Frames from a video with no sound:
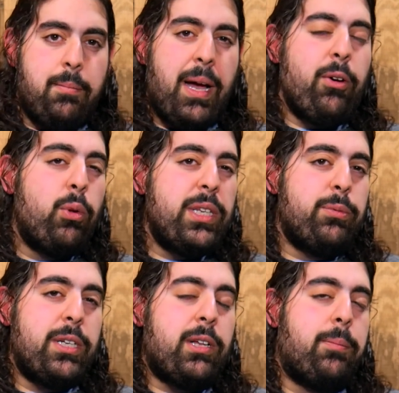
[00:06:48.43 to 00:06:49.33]
My only
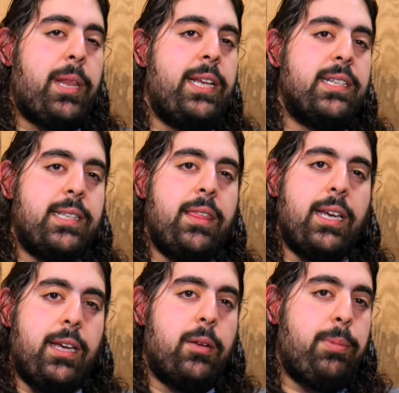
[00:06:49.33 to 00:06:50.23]
real complaint is that the
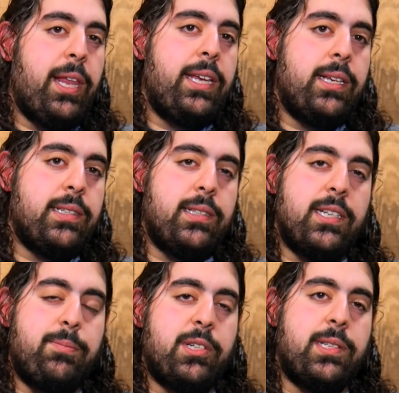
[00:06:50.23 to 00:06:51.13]
gunplay isn't
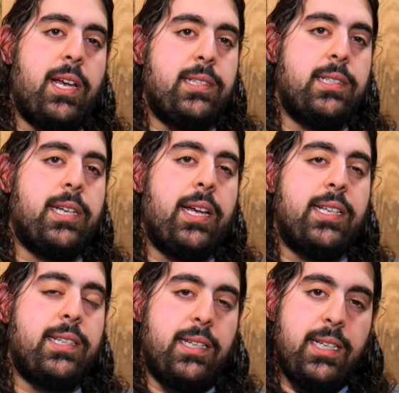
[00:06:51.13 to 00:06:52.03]
as precise and tight
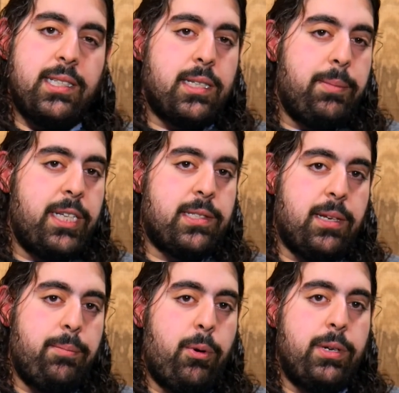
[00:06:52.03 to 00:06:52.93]
as it needs to be in
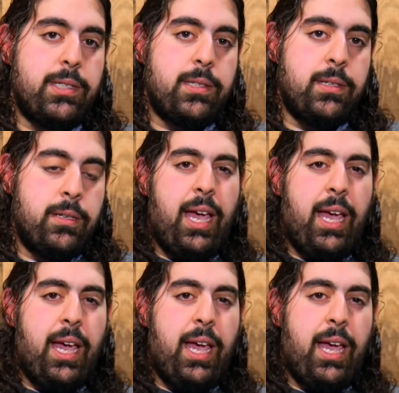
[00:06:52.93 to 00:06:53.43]
some points,